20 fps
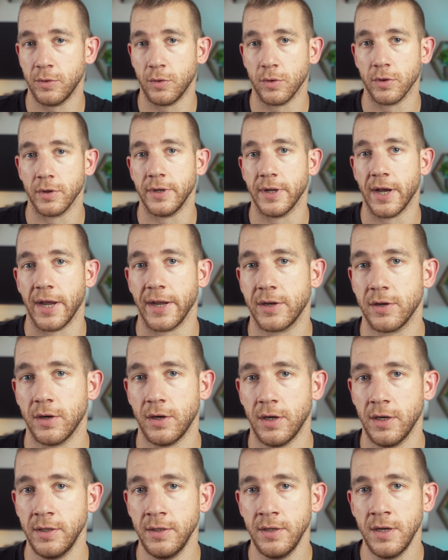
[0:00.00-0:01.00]
or
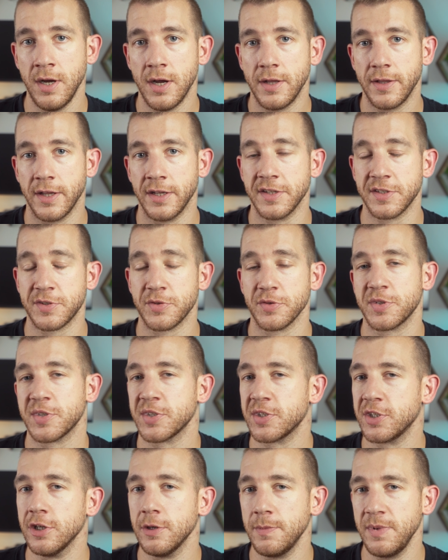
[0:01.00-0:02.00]
Nikon, then this will
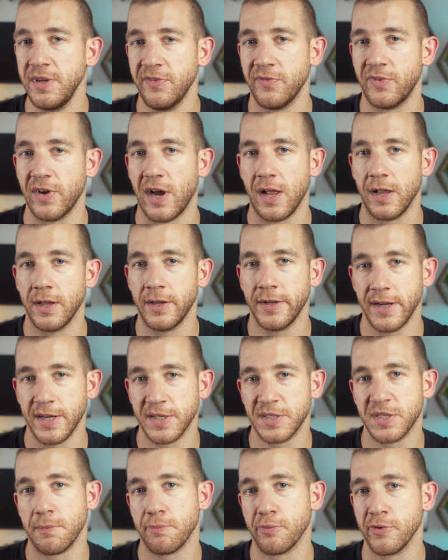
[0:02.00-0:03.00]
still be valid
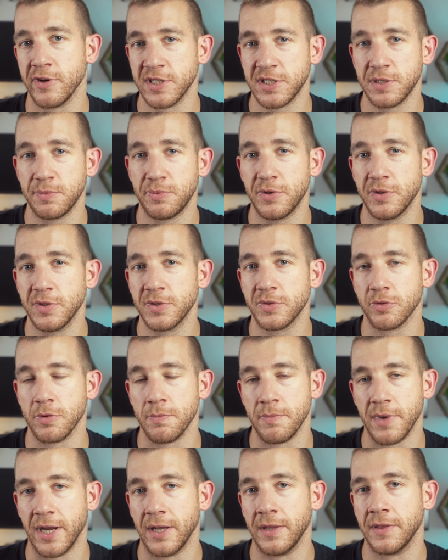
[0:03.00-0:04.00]
as the principles
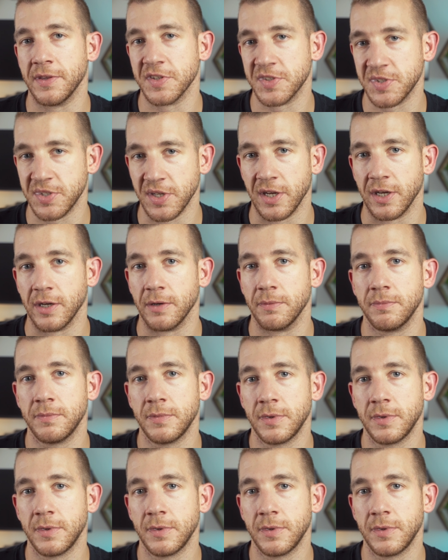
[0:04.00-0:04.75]
remain the same.